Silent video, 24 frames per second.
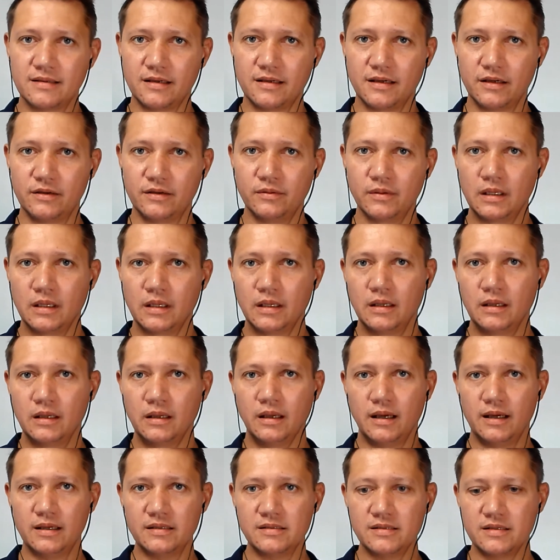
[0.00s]
ago.
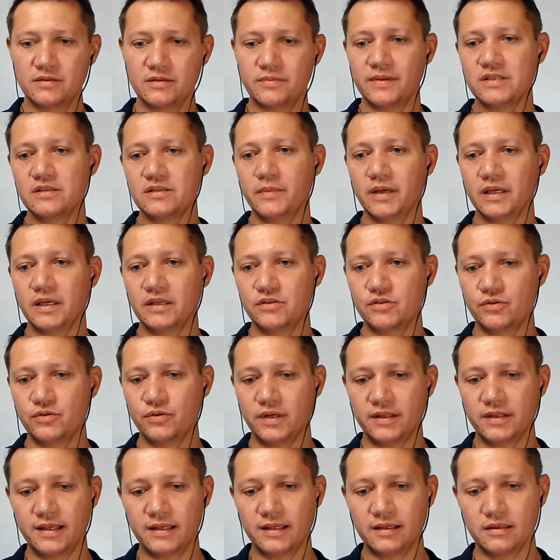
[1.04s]
I just want to make
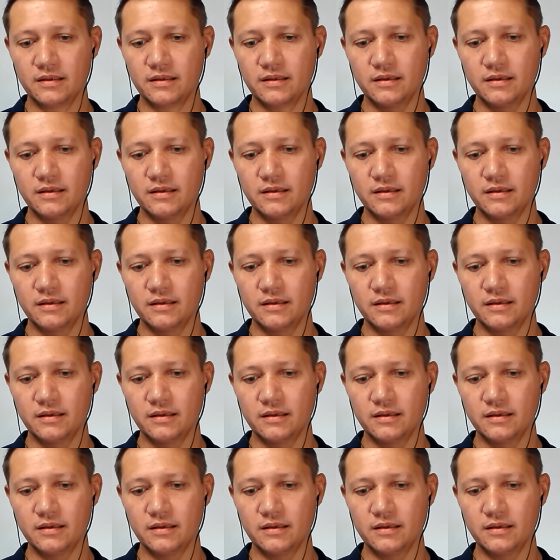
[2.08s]
sure that,